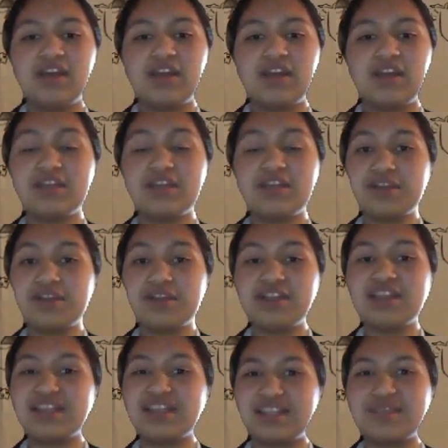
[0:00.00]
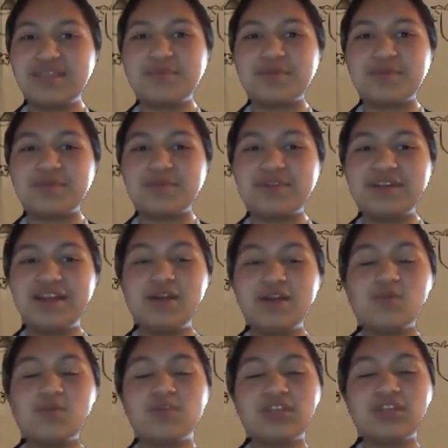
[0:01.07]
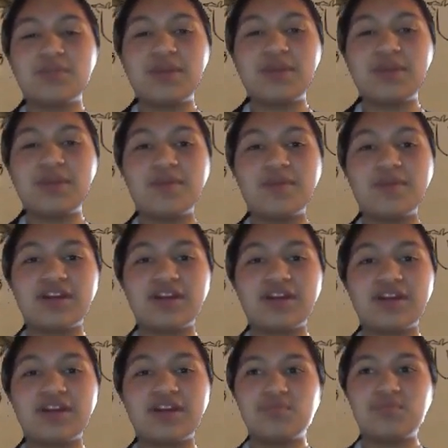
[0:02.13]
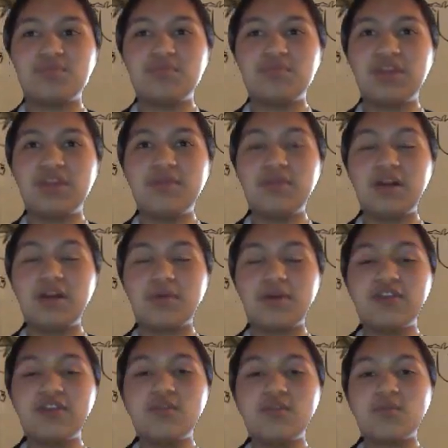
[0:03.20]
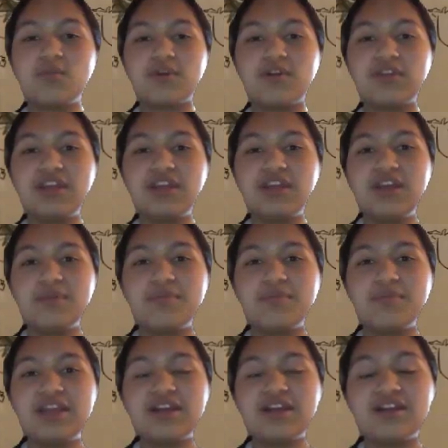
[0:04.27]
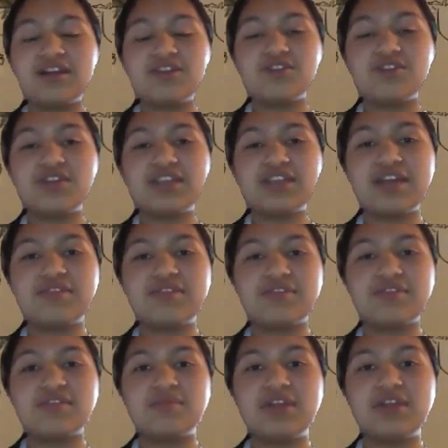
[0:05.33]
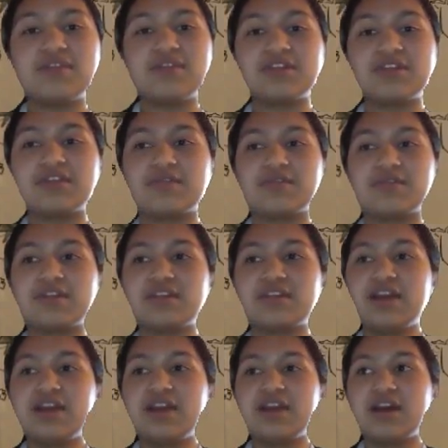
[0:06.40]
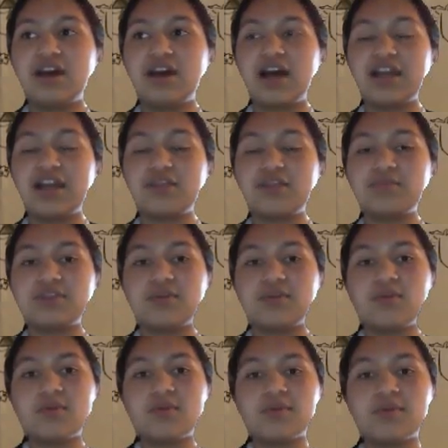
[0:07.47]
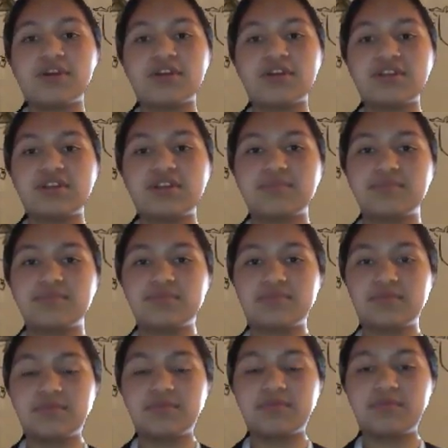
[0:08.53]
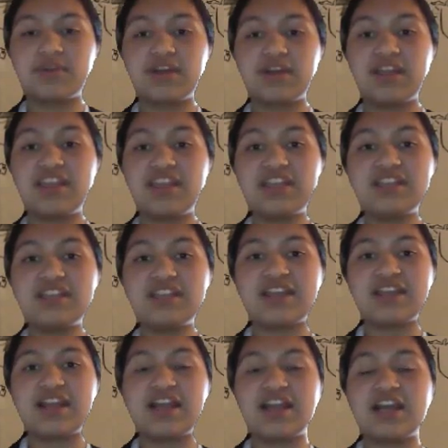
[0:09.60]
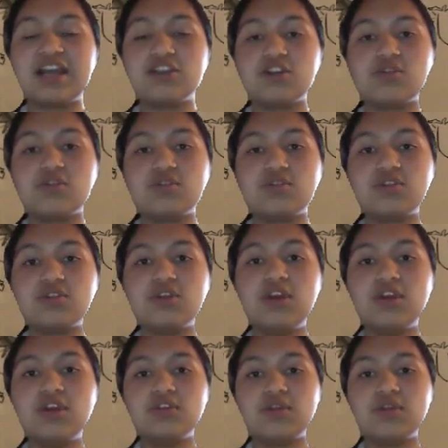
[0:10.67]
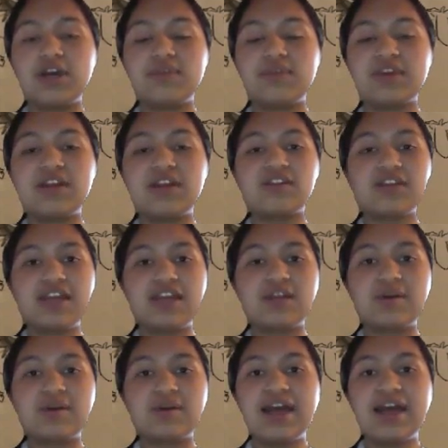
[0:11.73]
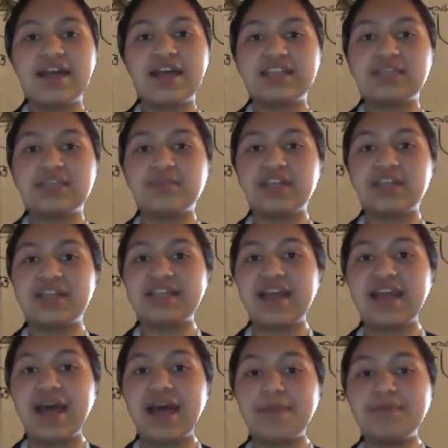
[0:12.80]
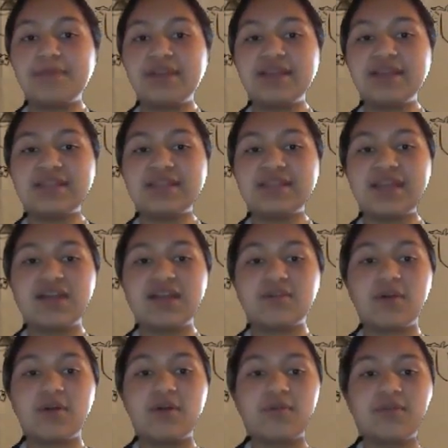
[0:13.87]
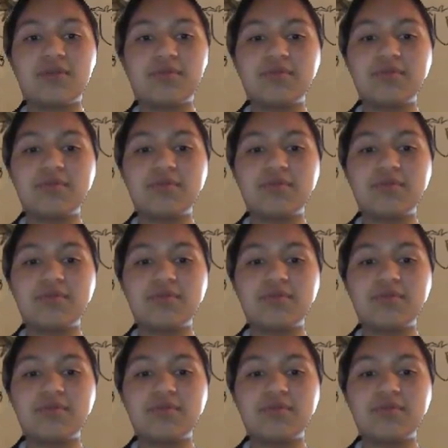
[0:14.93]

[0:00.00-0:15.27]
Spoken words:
And especially the symbol was the main part because around the world, many countries have different meaning for different items or words. But in this design, I chose to have the color yellow as symbolize happiness and growth.